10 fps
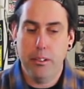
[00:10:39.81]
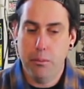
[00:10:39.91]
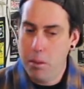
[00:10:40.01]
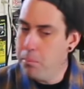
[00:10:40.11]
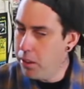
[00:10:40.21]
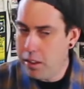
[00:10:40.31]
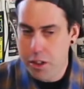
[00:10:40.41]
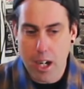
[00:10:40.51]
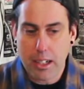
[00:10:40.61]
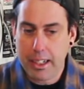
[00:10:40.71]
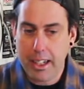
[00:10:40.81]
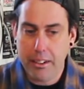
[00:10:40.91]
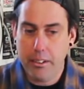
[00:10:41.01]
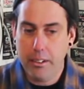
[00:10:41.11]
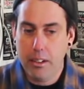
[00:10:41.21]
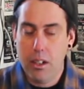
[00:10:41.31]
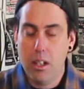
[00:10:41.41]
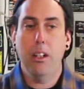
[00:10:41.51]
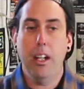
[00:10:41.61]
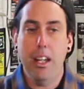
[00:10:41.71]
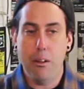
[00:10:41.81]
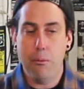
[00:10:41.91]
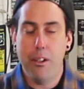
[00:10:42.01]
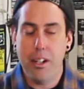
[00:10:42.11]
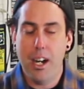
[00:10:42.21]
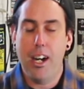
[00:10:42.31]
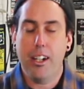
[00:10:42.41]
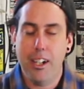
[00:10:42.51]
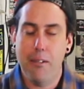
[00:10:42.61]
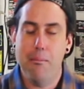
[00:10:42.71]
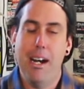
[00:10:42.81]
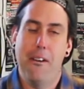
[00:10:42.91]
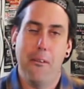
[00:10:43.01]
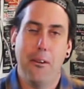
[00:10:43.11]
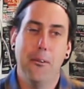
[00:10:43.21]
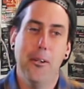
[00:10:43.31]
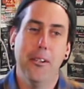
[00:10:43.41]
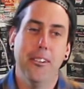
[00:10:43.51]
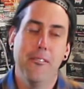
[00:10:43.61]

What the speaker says: we put the shock together and it would not come out of the coil.